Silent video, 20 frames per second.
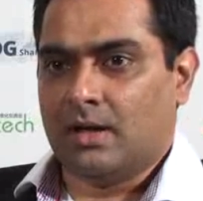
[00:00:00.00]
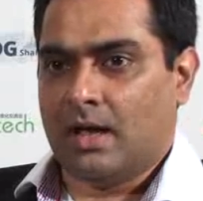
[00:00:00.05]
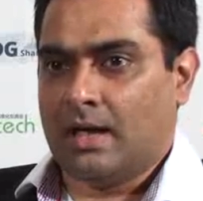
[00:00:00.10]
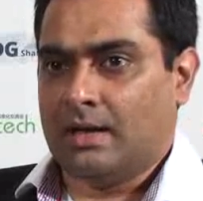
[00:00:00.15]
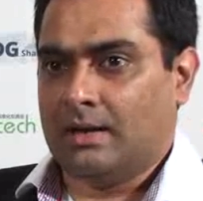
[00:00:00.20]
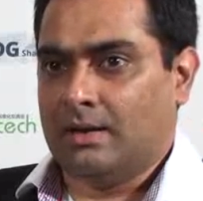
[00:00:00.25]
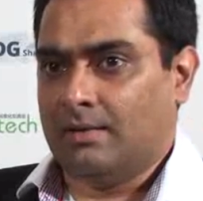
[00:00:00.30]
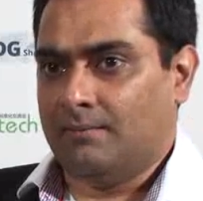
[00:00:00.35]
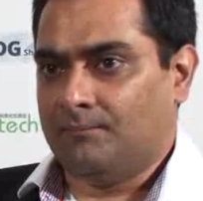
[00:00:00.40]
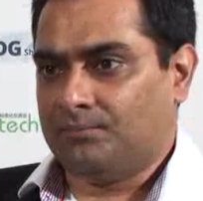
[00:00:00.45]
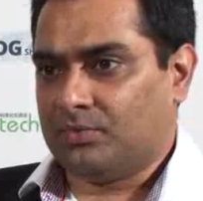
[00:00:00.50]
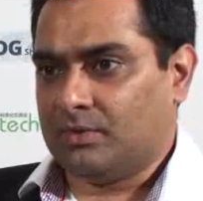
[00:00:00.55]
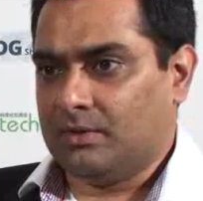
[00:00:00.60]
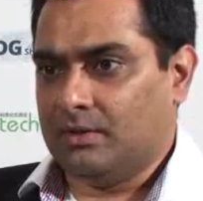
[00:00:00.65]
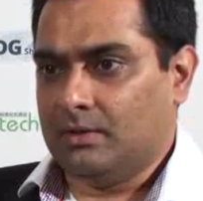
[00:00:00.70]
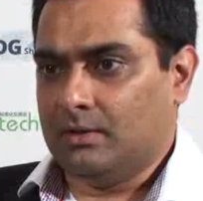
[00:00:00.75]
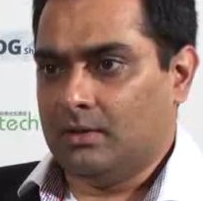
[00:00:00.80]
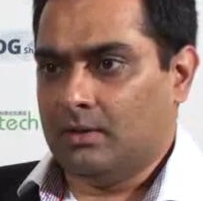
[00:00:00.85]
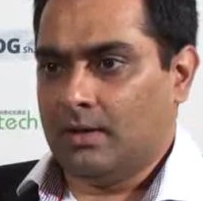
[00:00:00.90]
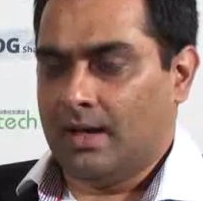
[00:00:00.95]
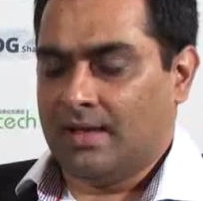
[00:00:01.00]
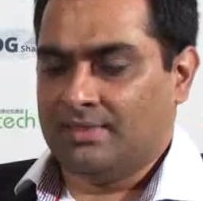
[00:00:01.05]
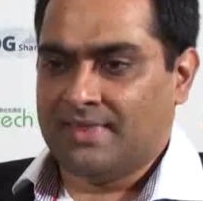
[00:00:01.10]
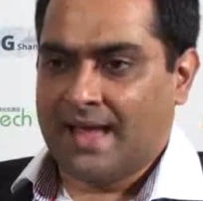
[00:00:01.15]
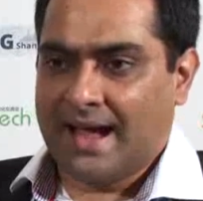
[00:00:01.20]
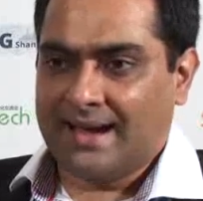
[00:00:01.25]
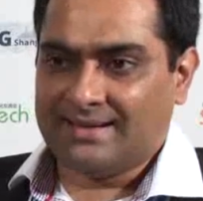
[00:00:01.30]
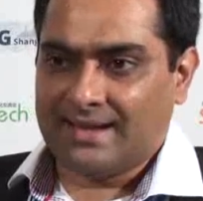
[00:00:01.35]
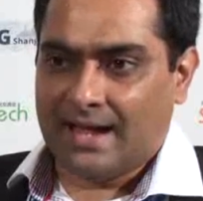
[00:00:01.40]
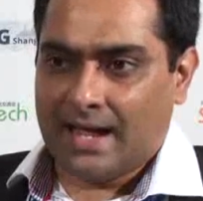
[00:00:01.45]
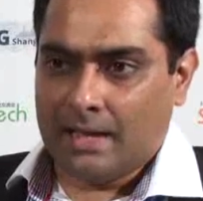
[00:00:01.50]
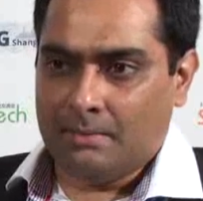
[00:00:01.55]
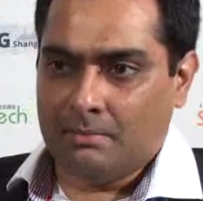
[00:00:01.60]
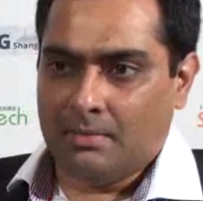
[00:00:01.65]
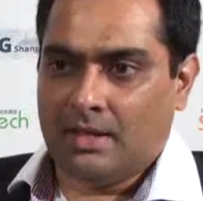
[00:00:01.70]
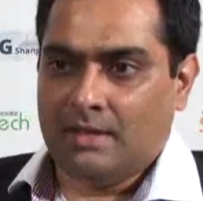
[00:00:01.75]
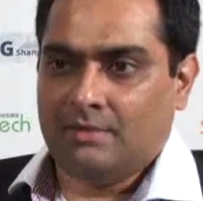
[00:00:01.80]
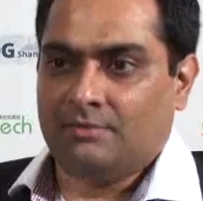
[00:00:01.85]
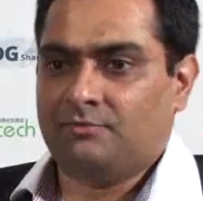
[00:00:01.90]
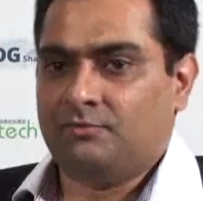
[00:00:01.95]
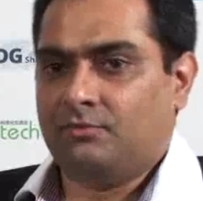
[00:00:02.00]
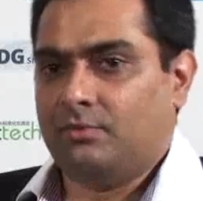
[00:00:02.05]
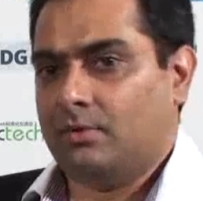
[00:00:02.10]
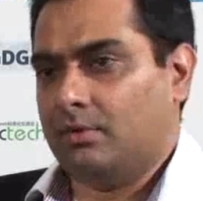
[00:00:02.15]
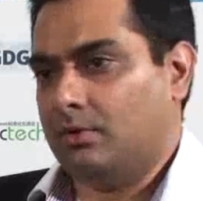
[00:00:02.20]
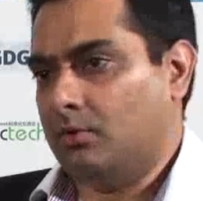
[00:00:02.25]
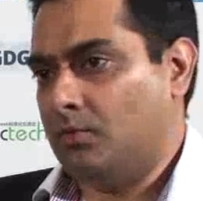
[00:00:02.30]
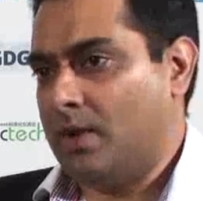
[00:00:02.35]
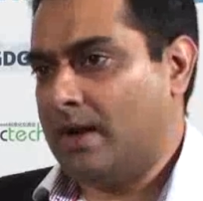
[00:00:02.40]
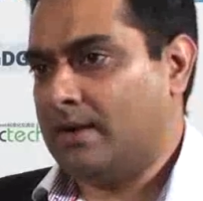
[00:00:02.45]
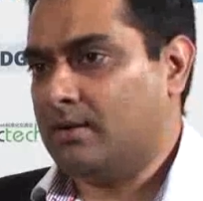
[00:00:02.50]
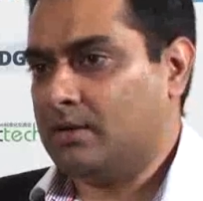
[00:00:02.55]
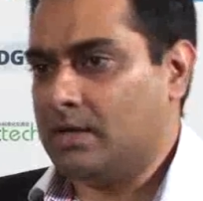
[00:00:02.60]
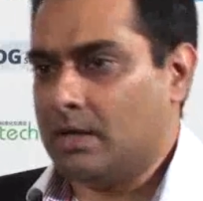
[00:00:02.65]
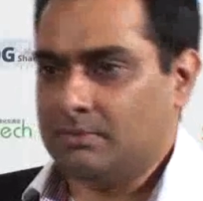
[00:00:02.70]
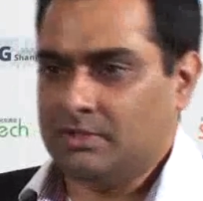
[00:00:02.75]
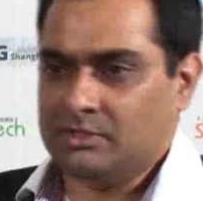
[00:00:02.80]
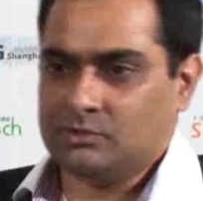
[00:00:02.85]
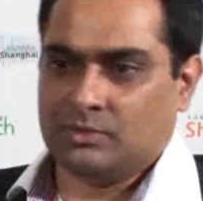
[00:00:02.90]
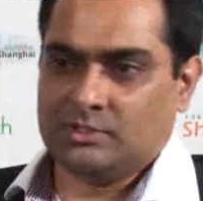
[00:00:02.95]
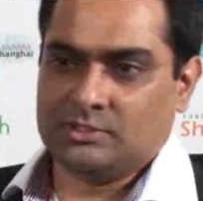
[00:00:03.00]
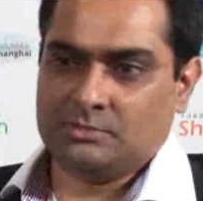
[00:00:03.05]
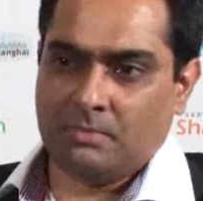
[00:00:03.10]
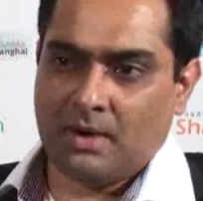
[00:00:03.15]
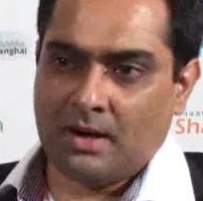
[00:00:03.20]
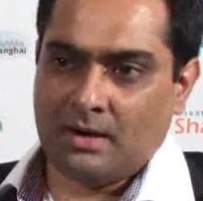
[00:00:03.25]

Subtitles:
And at that time, if record companies were